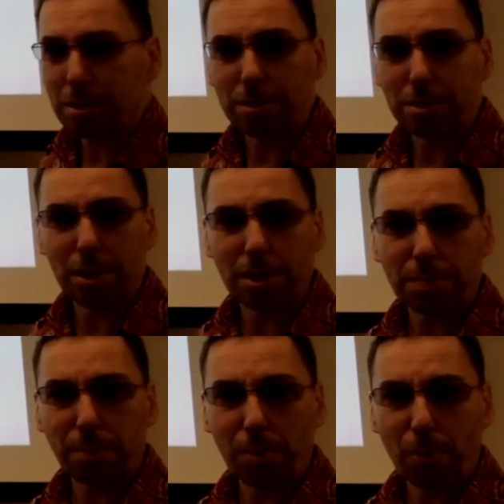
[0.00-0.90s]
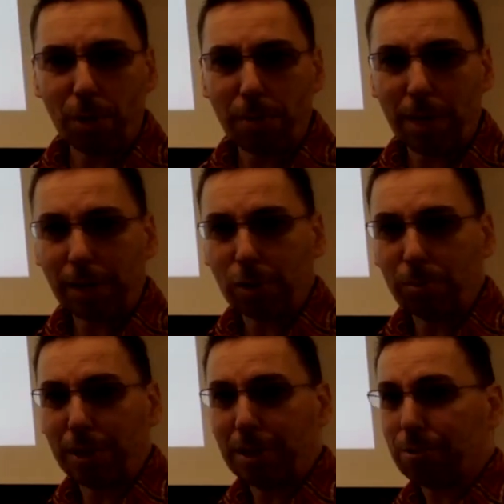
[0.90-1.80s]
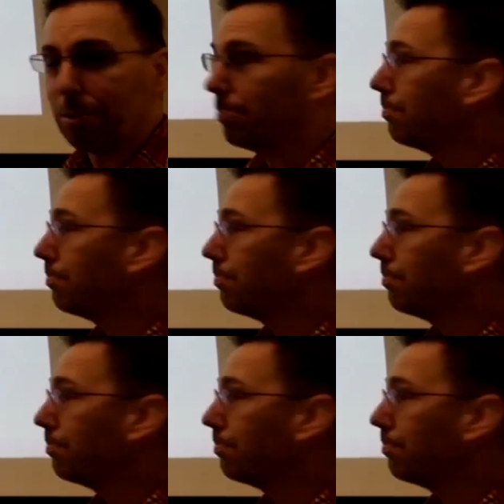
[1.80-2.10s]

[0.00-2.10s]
is sperm whale myoglobin in this one.